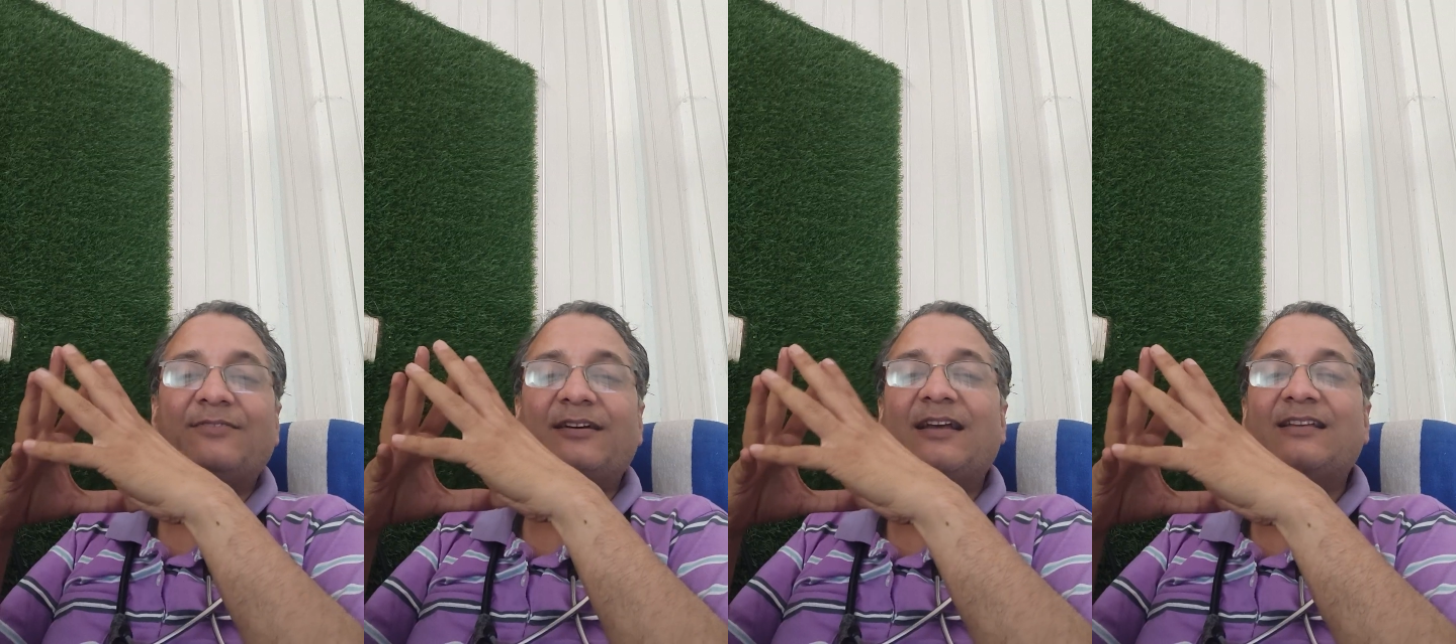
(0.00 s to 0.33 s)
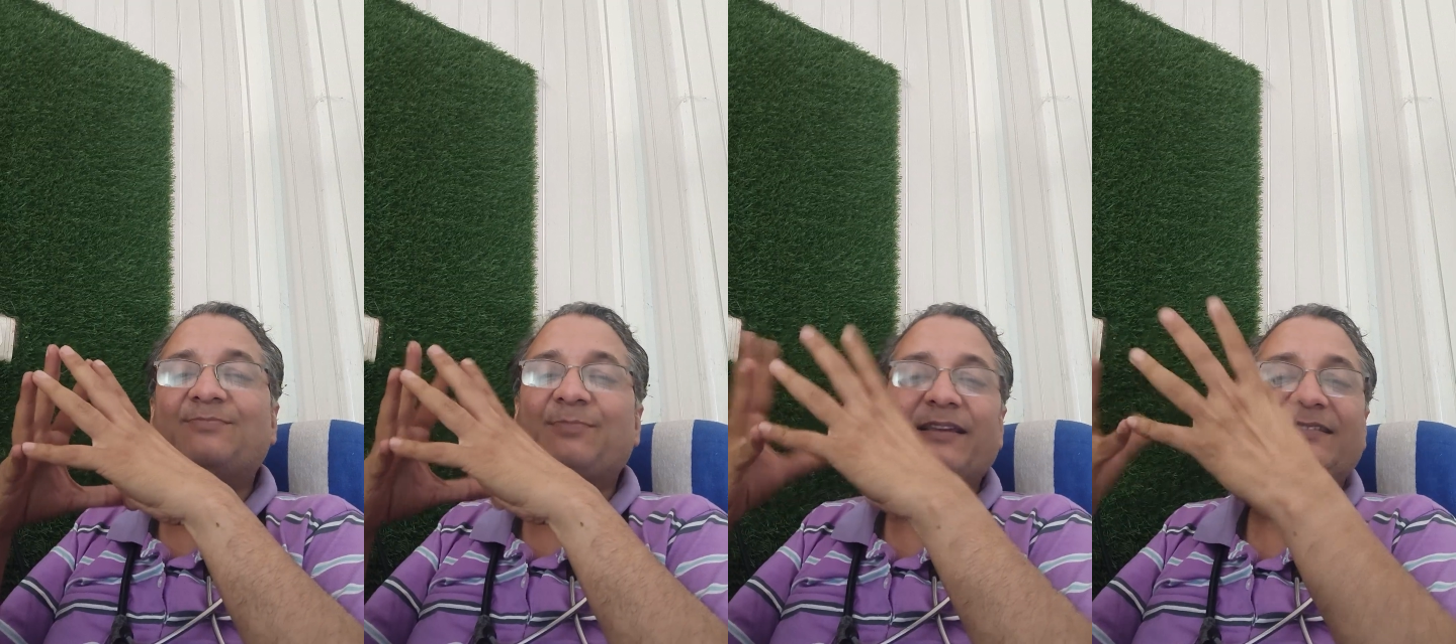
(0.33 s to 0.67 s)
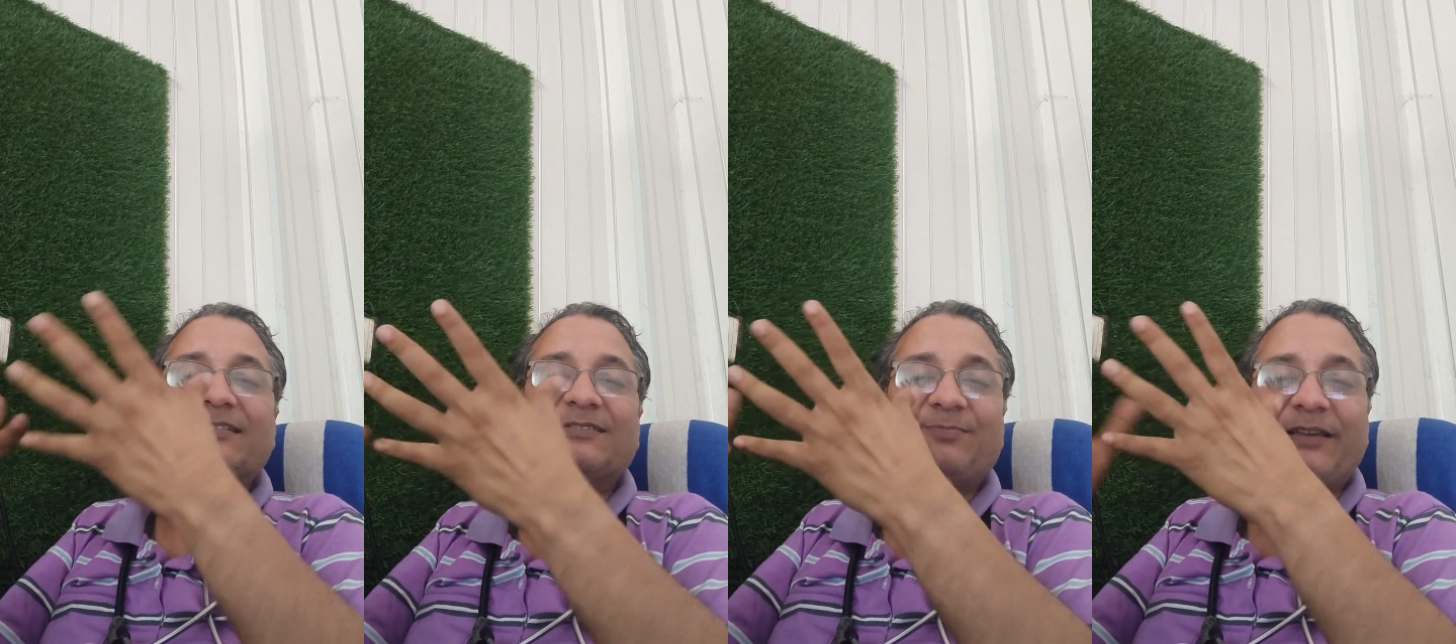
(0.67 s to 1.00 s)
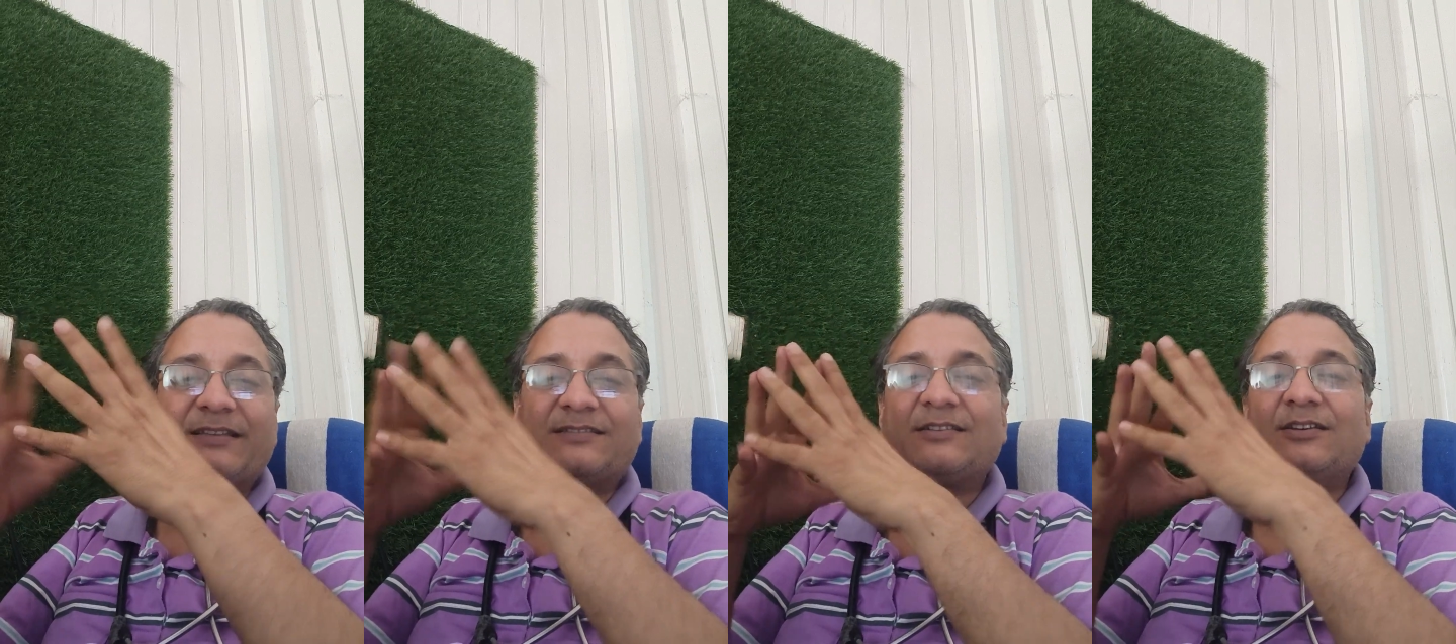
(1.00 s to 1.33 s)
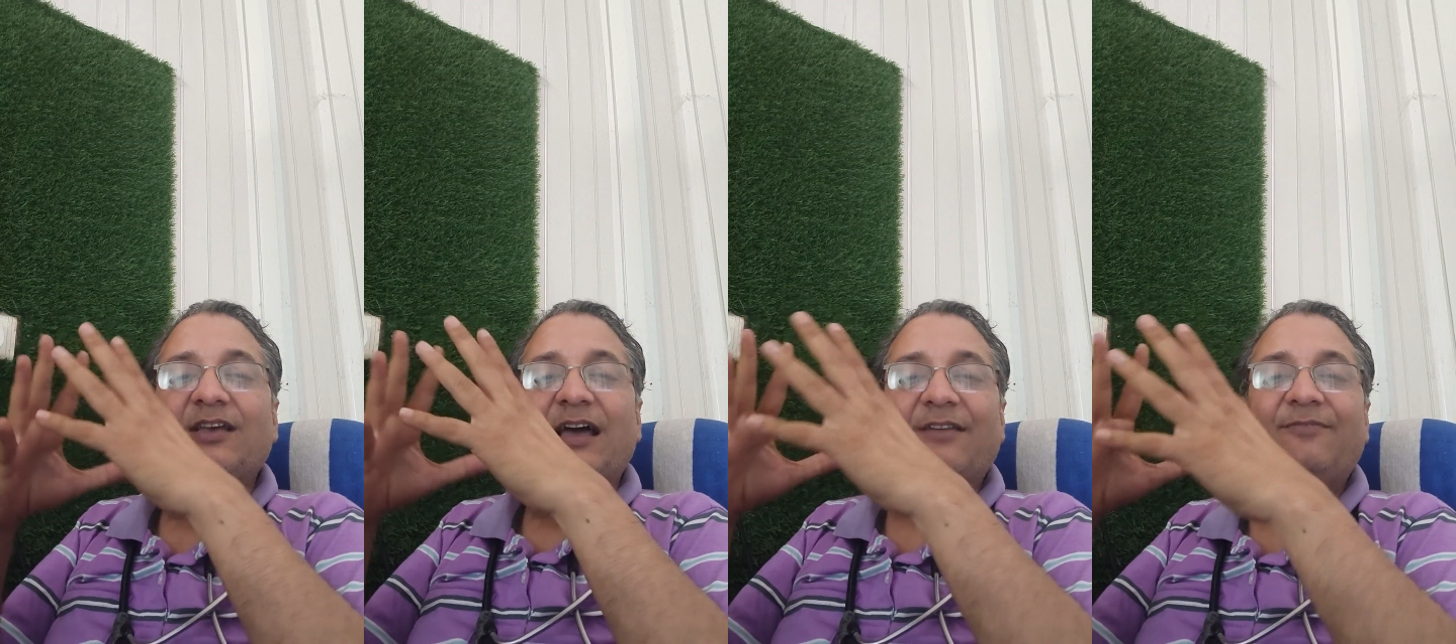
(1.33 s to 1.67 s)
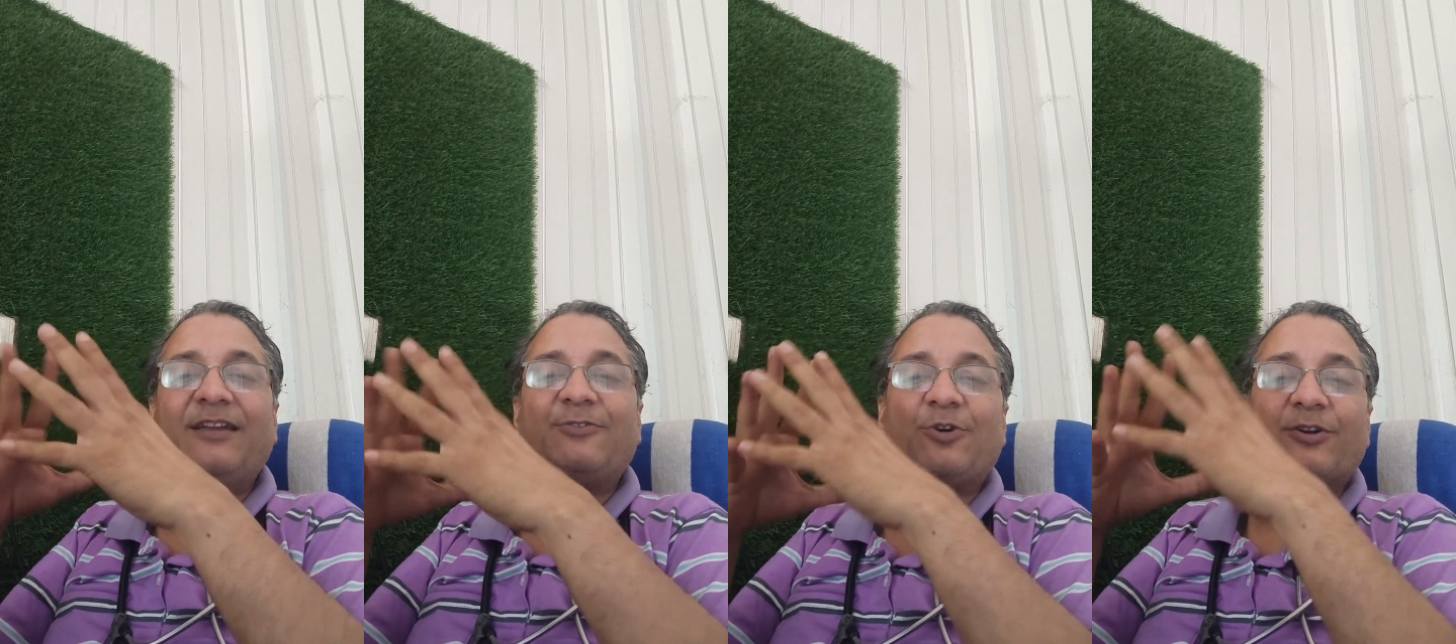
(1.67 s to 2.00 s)
whereas space is space, and
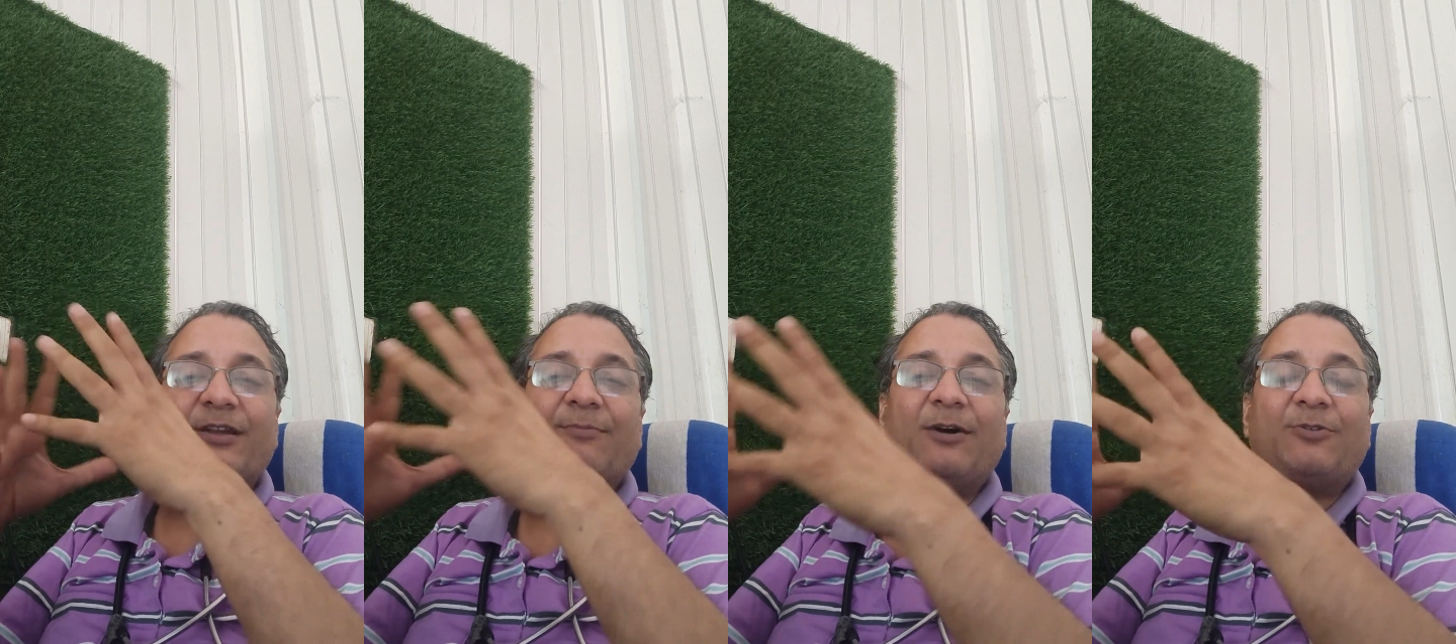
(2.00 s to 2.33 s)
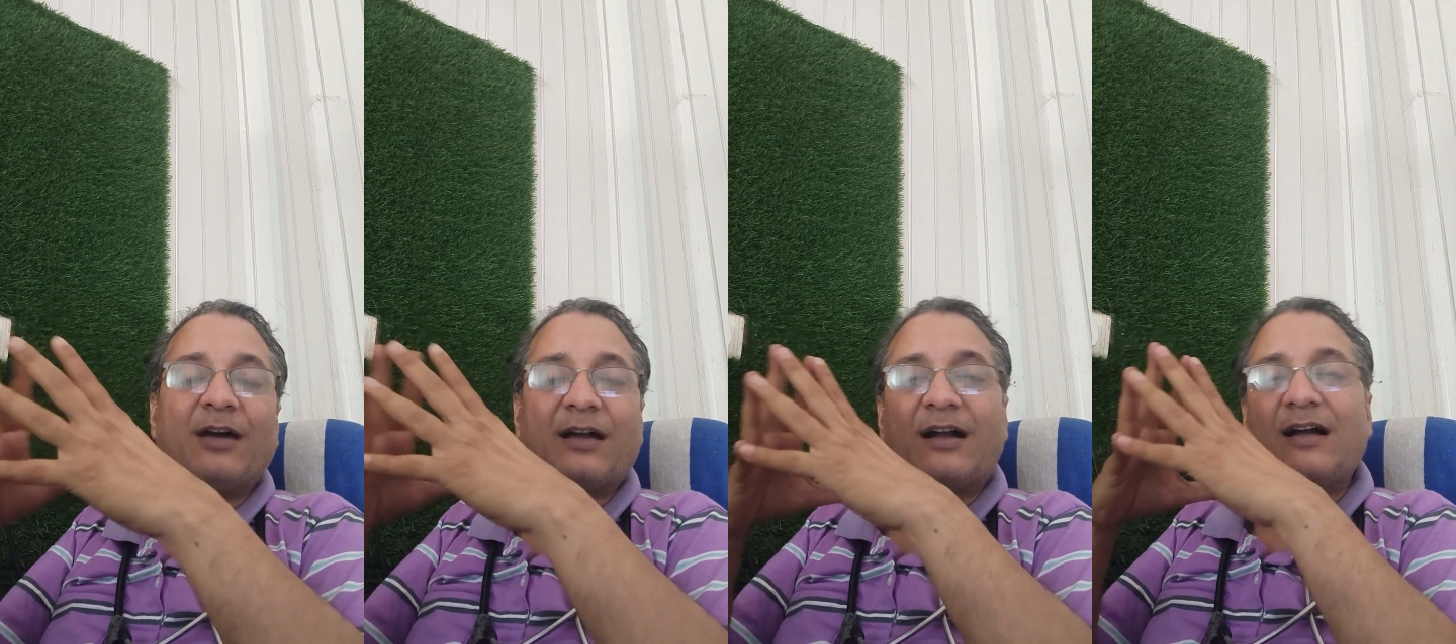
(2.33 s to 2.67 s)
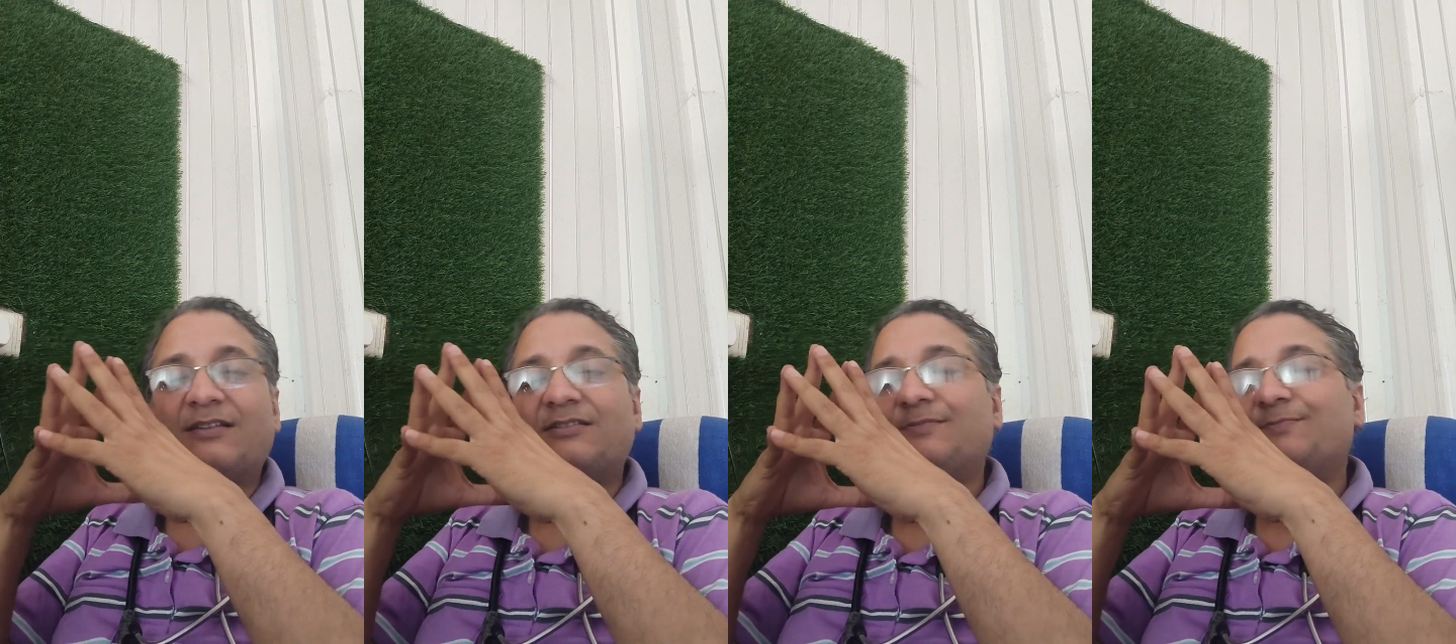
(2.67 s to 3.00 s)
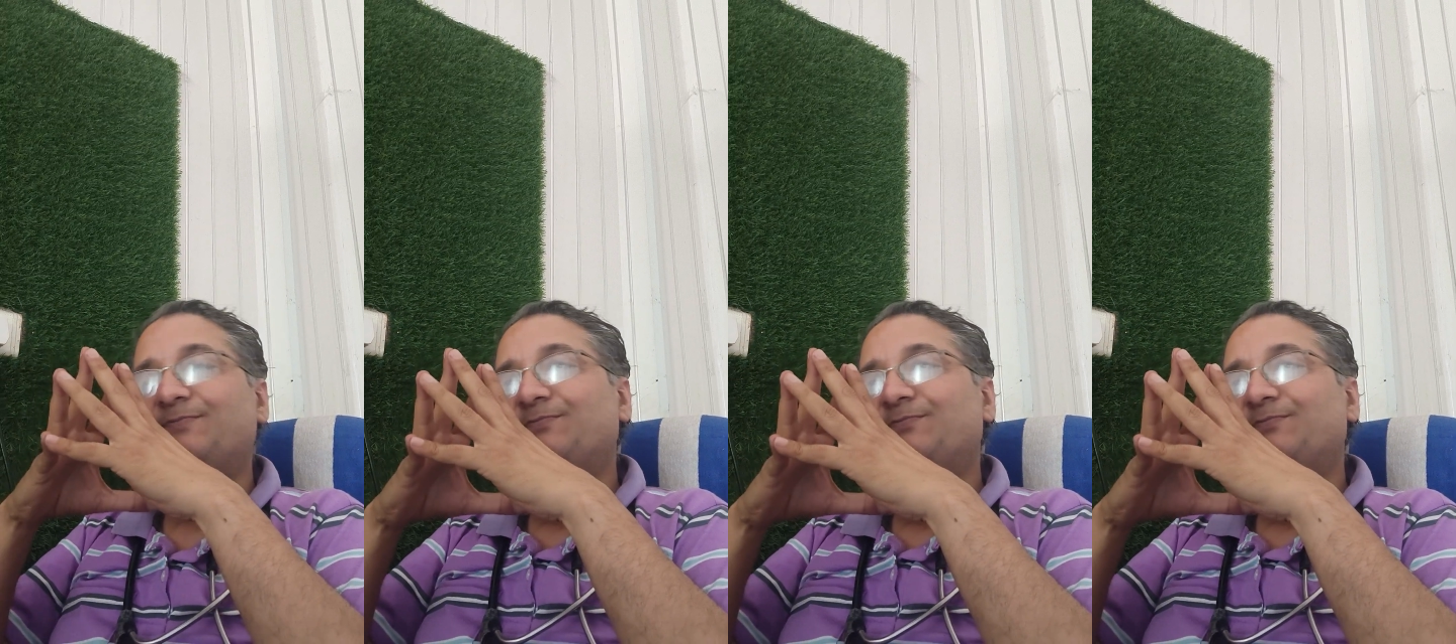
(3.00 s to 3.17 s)
we are talking about Akash.